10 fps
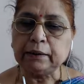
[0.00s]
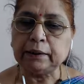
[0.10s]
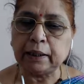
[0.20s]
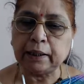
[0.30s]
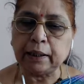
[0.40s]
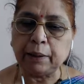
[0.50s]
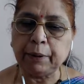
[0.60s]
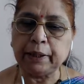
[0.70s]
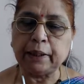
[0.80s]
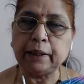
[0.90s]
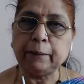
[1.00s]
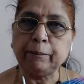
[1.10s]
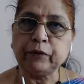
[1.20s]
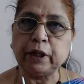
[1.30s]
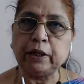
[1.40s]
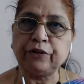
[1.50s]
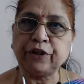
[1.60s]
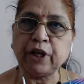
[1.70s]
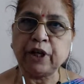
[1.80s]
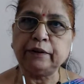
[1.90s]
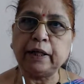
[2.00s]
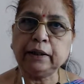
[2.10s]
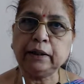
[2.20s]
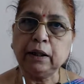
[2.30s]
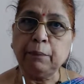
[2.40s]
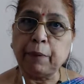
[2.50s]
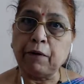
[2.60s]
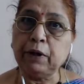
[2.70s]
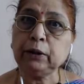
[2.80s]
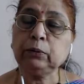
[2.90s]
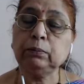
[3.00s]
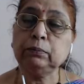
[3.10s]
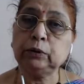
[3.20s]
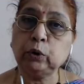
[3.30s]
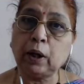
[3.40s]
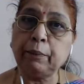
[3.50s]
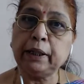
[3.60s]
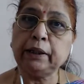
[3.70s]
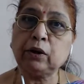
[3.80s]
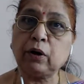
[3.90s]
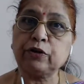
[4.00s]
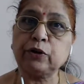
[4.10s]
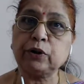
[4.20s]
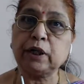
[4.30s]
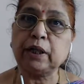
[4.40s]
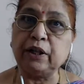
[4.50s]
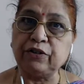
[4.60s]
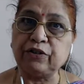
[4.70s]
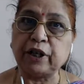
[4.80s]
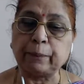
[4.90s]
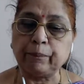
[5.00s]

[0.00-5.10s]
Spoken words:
they amended saying that power to amend the constitution is there.